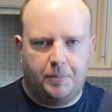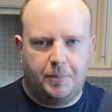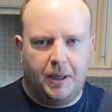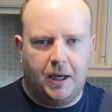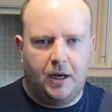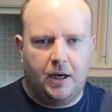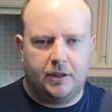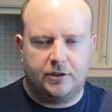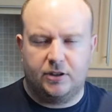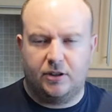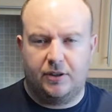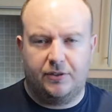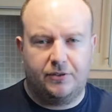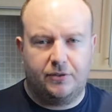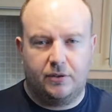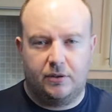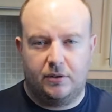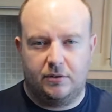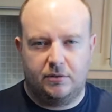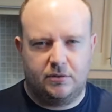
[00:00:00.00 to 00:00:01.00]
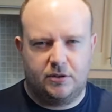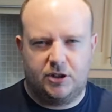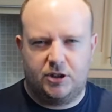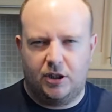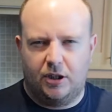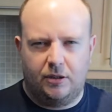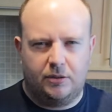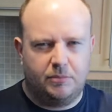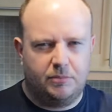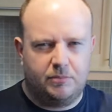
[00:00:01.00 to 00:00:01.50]
bar, I don't know if
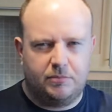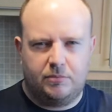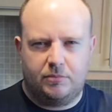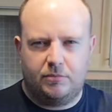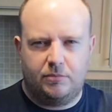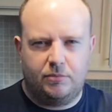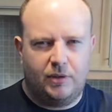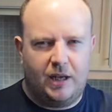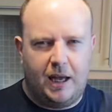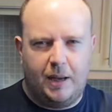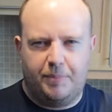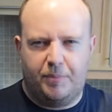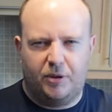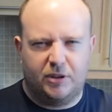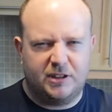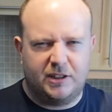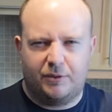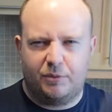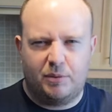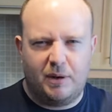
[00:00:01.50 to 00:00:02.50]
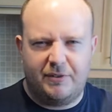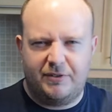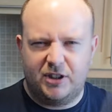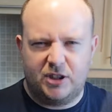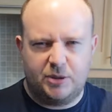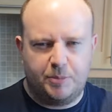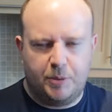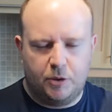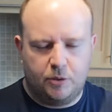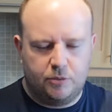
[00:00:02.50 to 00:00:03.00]
certain airports have
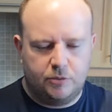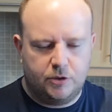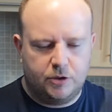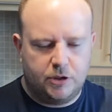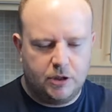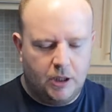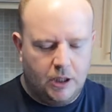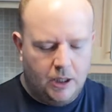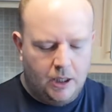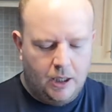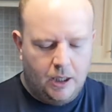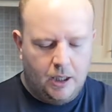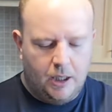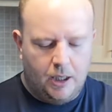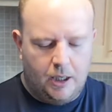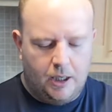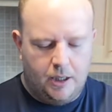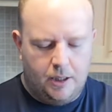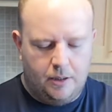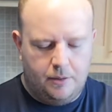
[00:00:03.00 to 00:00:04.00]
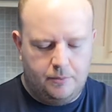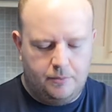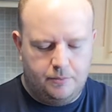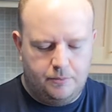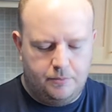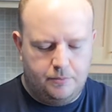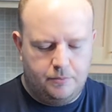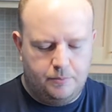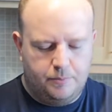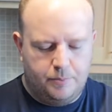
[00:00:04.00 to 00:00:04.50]
Wetherspoons,
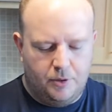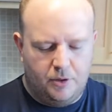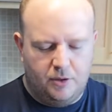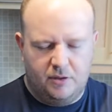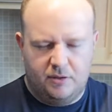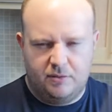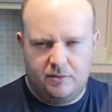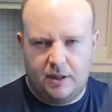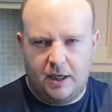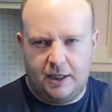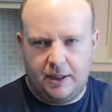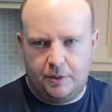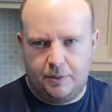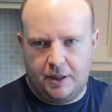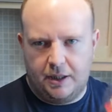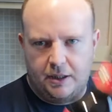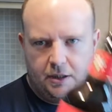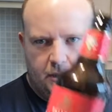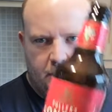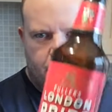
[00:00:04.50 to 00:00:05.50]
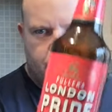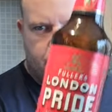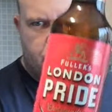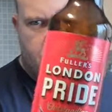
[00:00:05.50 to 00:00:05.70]
but anyway, you're